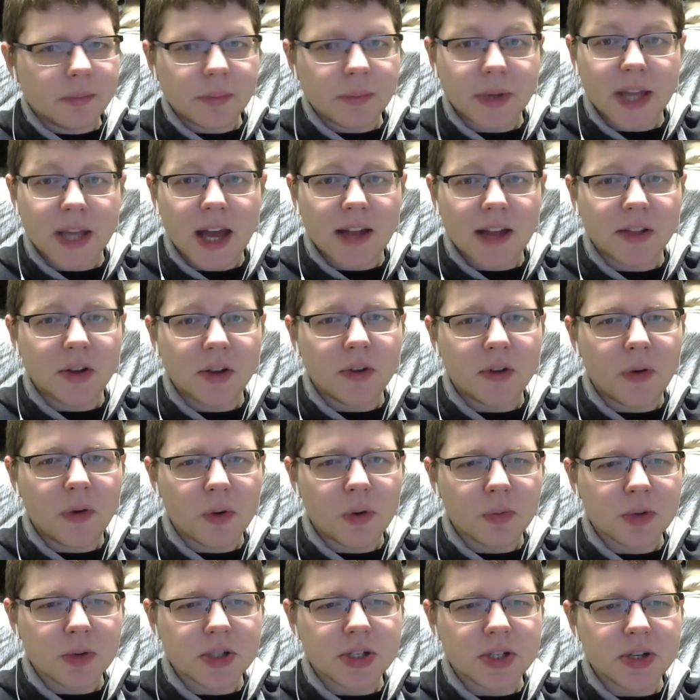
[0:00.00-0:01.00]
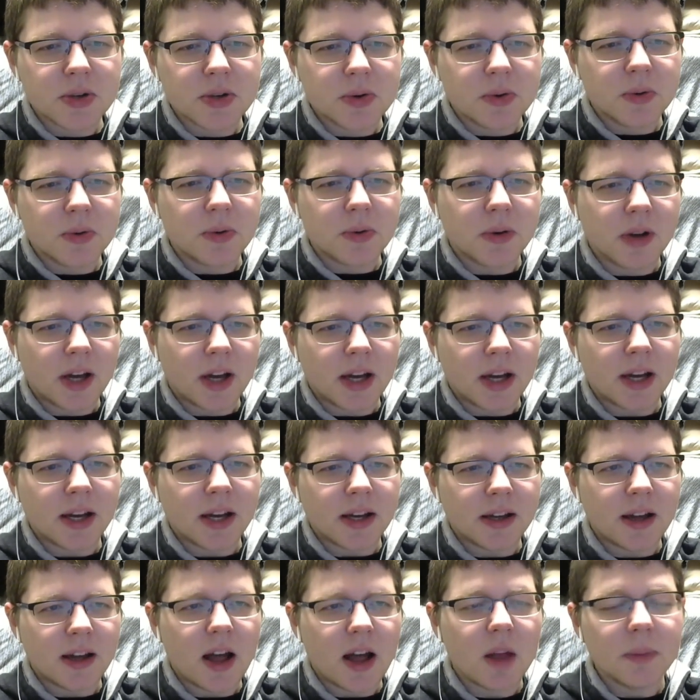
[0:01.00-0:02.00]
But yeah, look forward to
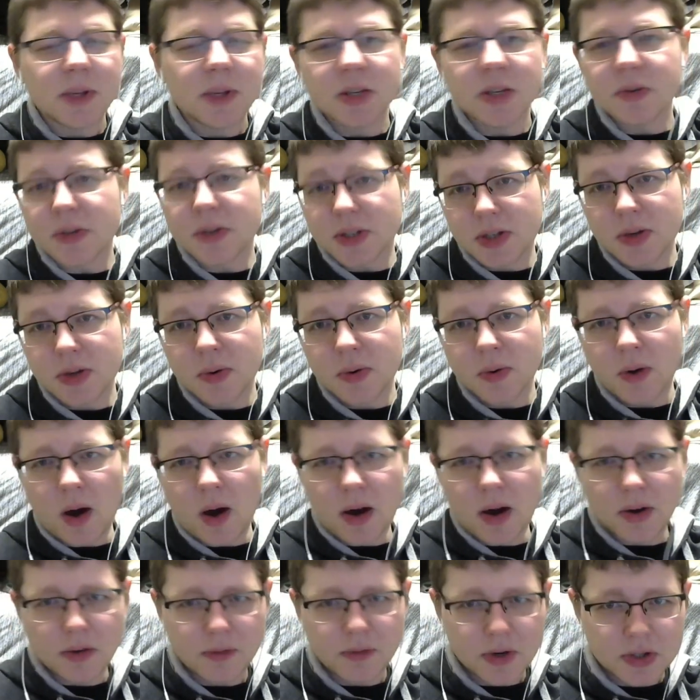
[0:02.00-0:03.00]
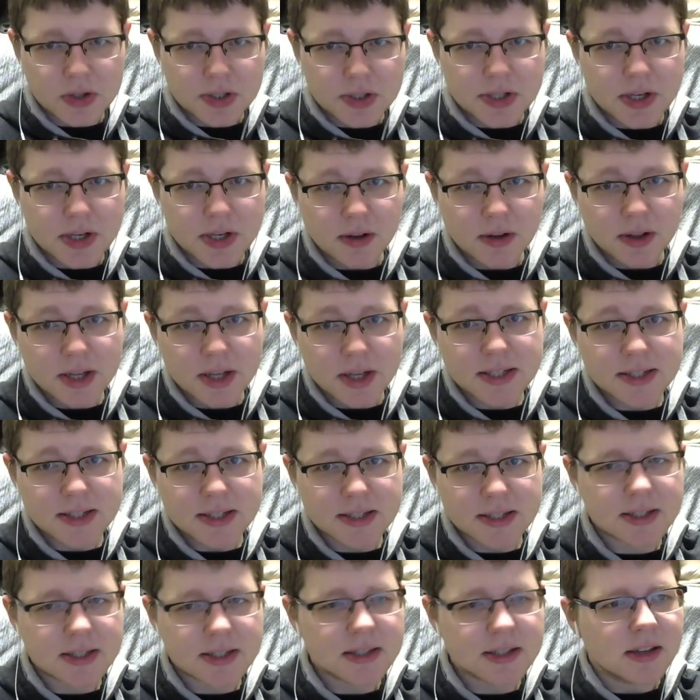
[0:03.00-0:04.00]
I'll be doing 2 Underverse tier
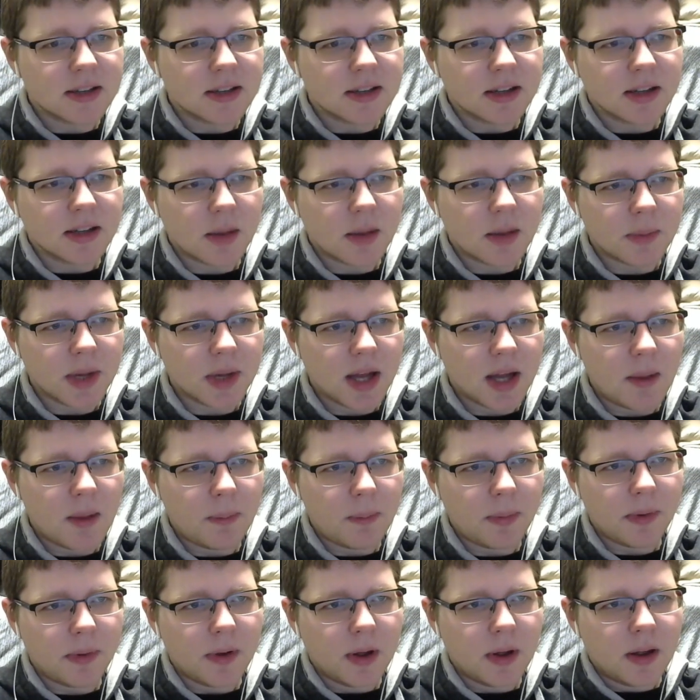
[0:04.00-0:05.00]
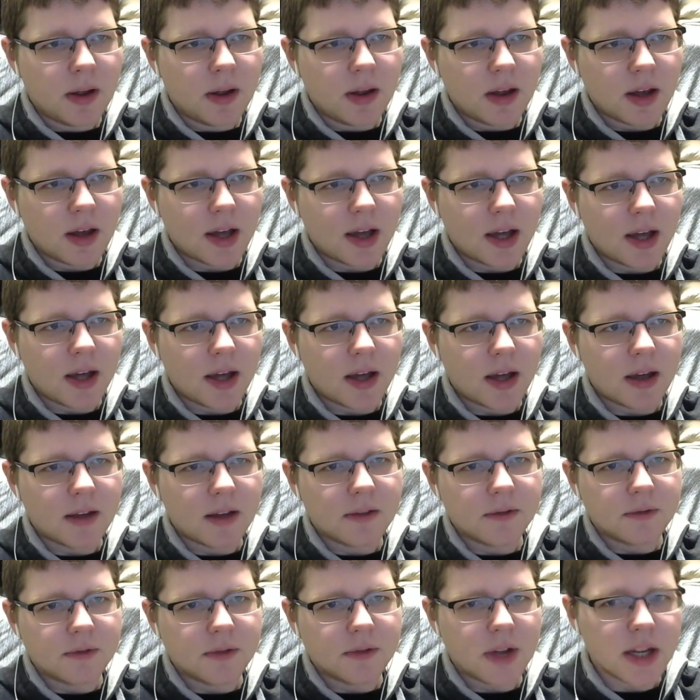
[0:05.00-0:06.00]
lists coming up, a
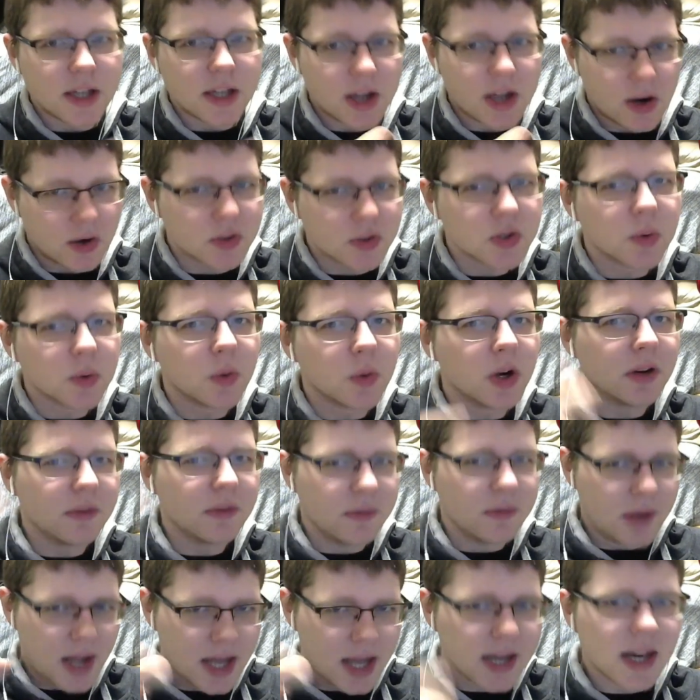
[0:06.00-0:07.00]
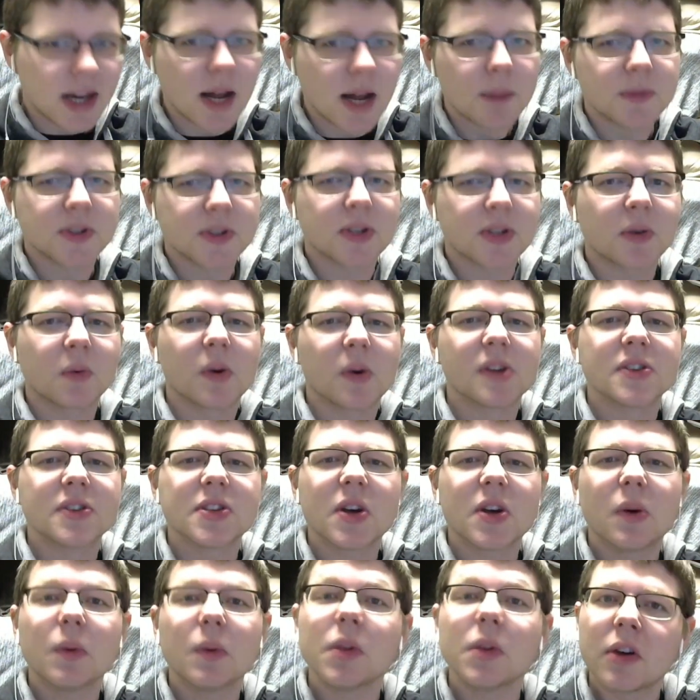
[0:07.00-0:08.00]
character one and an episode one.
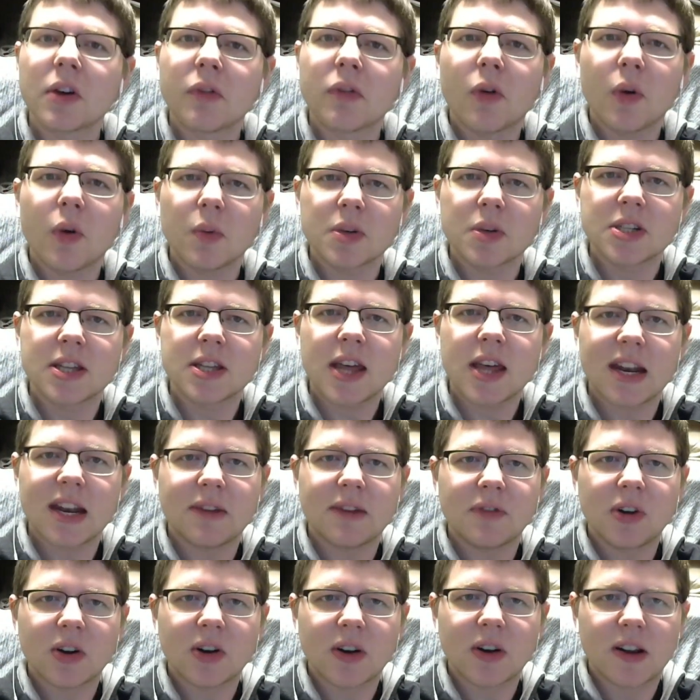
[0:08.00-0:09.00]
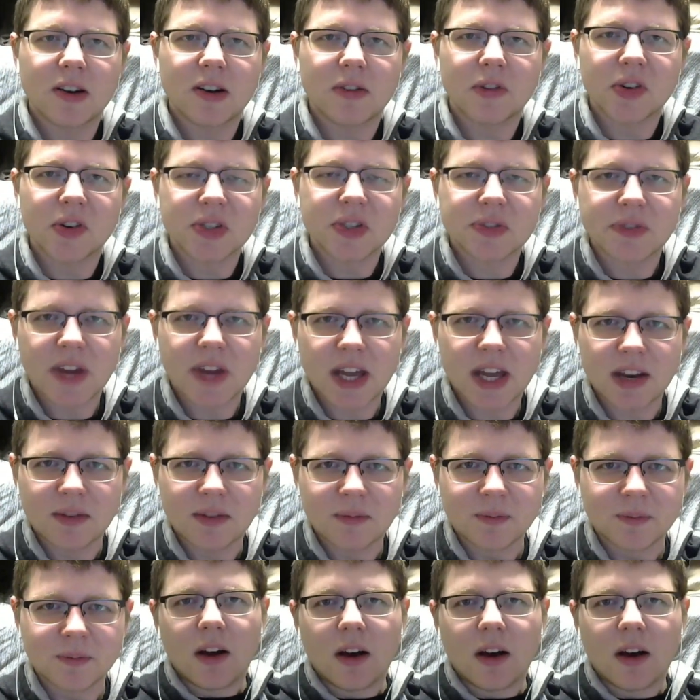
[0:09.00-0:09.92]
So look forward to that if you're an Underverse fan.